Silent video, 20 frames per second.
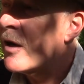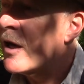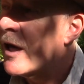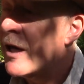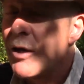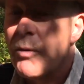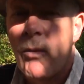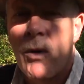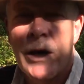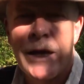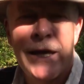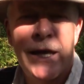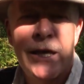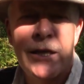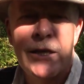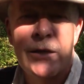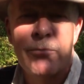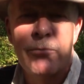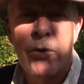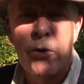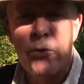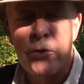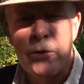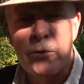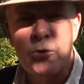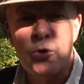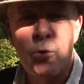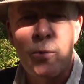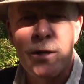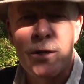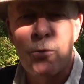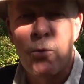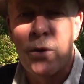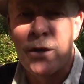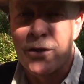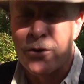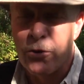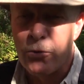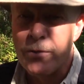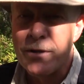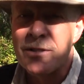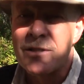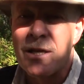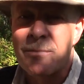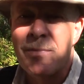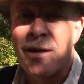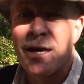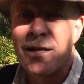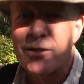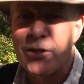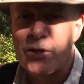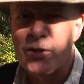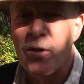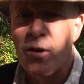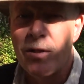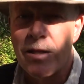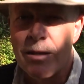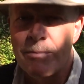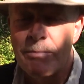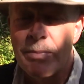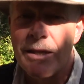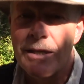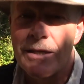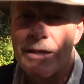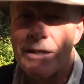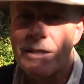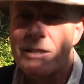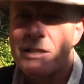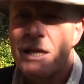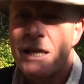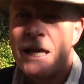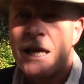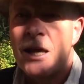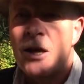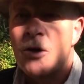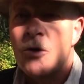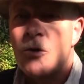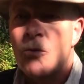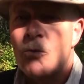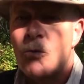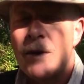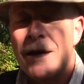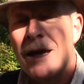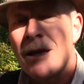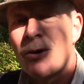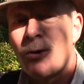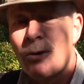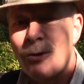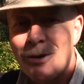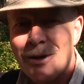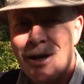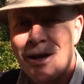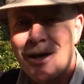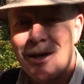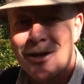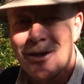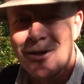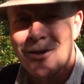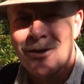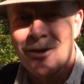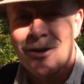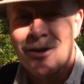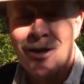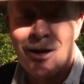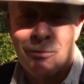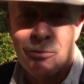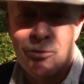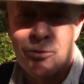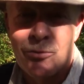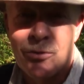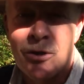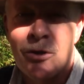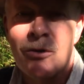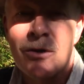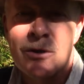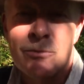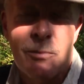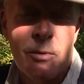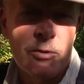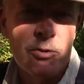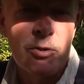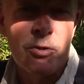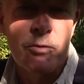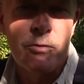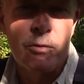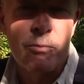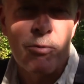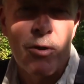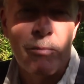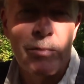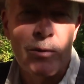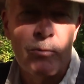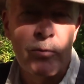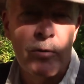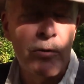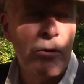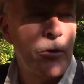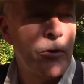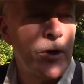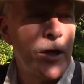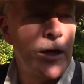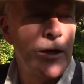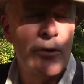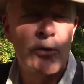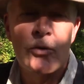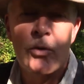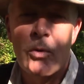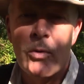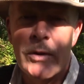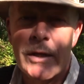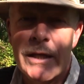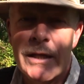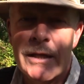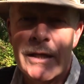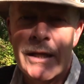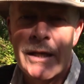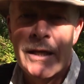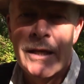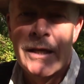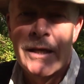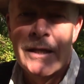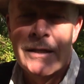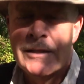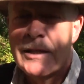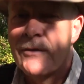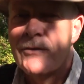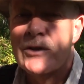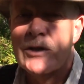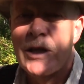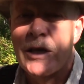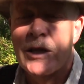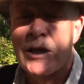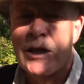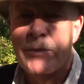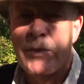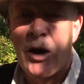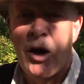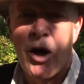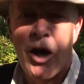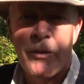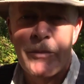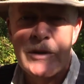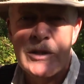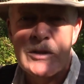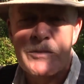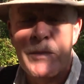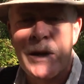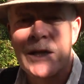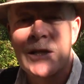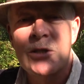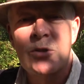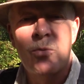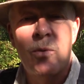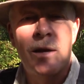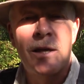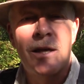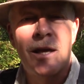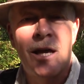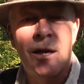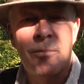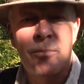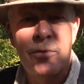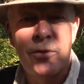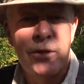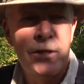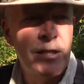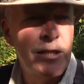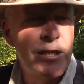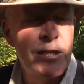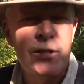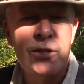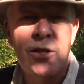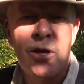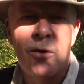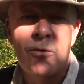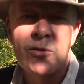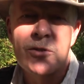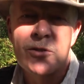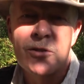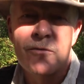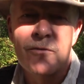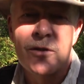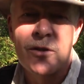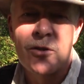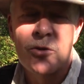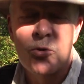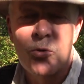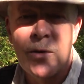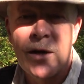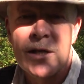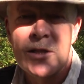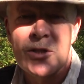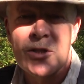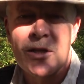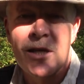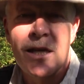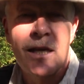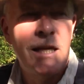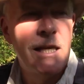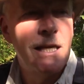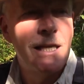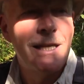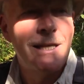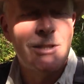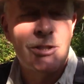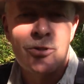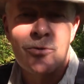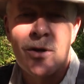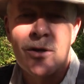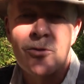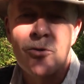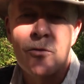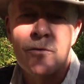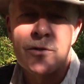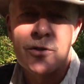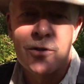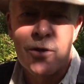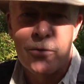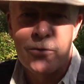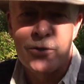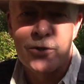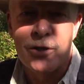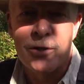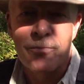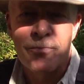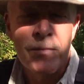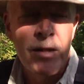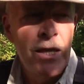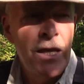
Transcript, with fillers: Agawa Canyon Boreal 21. And the reason I packed a saw that big is we had a hurricane come through here, as most of you are probably aware, Hurricane Dorian devastated the Bahamas, made its way up the east coast of the U.S., and struck Nova Scotia.